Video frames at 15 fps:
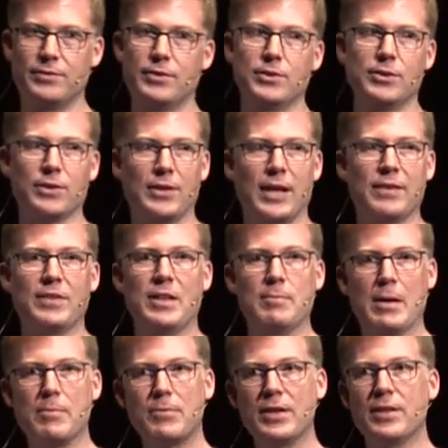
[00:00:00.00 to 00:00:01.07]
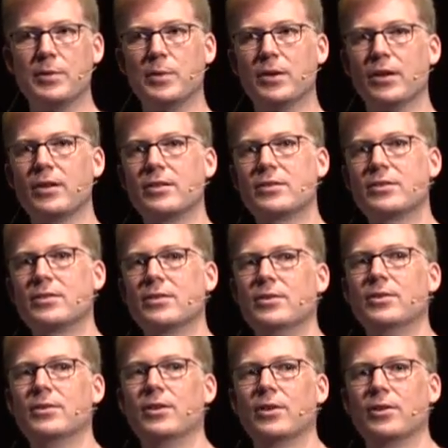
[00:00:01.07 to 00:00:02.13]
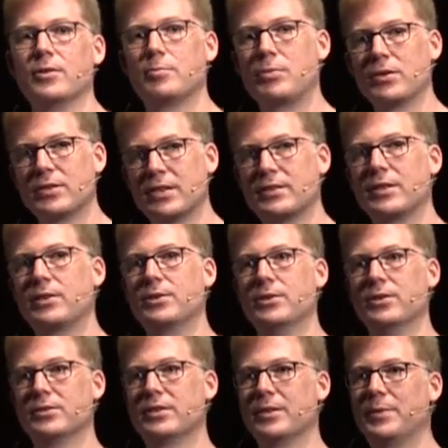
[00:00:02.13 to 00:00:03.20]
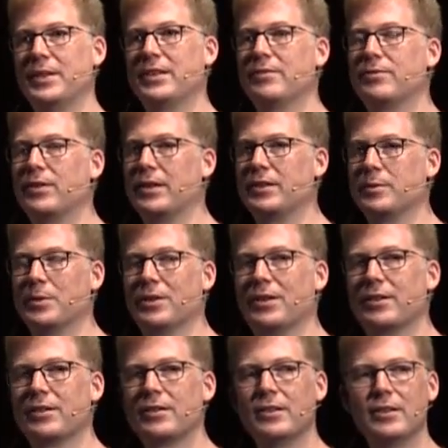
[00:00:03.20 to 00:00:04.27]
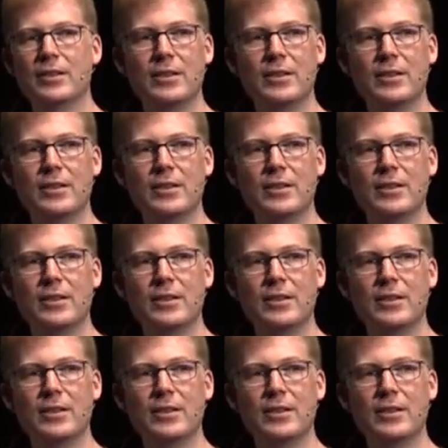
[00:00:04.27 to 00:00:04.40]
if you don't have any memory that works, or no processor cores that we can find to work,